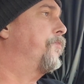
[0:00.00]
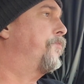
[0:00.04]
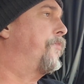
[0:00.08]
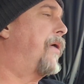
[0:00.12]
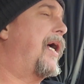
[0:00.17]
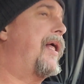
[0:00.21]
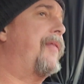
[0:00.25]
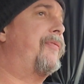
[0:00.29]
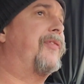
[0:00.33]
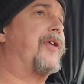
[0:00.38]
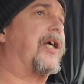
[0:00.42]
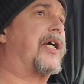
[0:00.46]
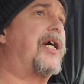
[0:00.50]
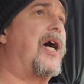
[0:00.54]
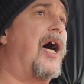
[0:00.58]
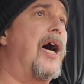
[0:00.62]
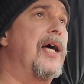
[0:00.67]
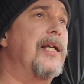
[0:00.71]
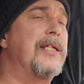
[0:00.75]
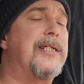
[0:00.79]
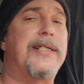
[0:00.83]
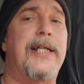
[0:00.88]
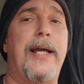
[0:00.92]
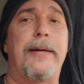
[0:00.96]
But the
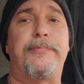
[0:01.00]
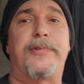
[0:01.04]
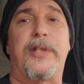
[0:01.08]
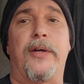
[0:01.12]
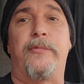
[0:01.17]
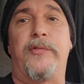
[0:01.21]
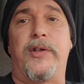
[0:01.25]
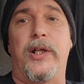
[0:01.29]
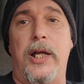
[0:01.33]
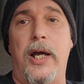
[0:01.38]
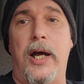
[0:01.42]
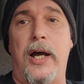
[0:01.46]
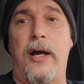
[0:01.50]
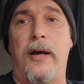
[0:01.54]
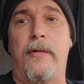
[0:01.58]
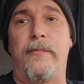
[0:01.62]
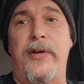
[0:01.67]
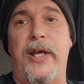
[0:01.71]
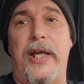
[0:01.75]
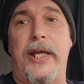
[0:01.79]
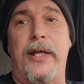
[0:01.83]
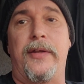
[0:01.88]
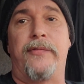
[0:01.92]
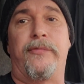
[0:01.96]
concept of love
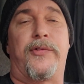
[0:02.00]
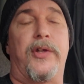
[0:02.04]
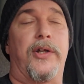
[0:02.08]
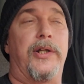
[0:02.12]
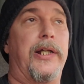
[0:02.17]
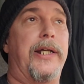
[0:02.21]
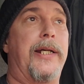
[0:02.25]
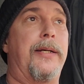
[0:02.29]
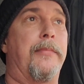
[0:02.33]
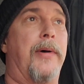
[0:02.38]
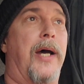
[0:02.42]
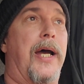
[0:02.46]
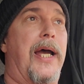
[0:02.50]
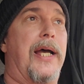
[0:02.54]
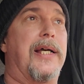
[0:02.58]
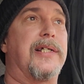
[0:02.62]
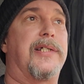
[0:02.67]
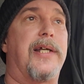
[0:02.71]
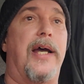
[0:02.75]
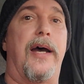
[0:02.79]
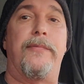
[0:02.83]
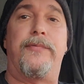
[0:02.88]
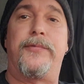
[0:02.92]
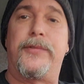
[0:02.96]
in Thelema,
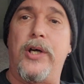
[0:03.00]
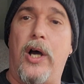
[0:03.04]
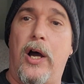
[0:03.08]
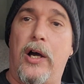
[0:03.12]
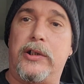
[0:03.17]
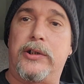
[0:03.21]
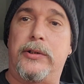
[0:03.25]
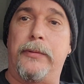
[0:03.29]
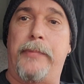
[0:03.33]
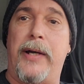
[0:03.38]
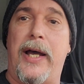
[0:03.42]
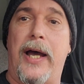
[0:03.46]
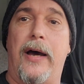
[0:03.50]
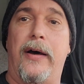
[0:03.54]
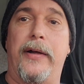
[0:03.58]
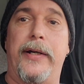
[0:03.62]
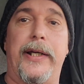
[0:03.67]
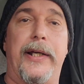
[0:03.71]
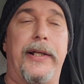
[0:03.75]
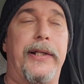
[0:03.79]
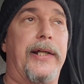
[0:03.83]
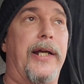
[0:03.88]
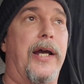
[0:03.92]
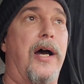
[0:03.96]
as I've talked about
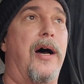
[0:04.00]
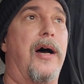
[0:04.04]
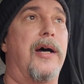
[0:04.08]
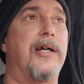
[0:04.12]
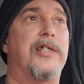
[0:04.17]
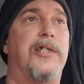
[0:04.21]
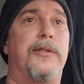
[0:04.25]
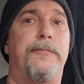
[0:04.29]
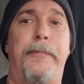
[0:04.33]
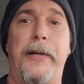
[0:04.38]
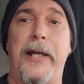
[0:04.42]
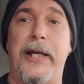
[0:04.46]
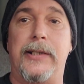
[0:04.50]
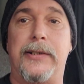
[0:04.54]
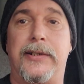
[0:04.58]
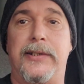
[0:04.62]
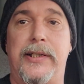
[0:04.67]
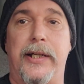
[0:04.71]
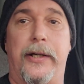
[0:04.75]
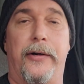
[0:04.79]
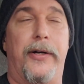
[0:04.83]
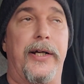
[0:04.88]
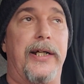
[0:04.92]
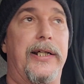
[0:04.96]
in the Oz Speak
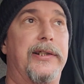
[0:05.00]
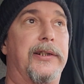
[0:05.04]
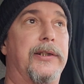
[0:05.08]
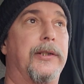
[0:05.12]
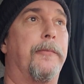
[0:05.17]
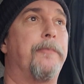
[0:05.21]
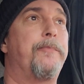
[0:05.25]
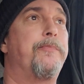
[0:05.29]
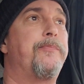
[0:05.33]
series,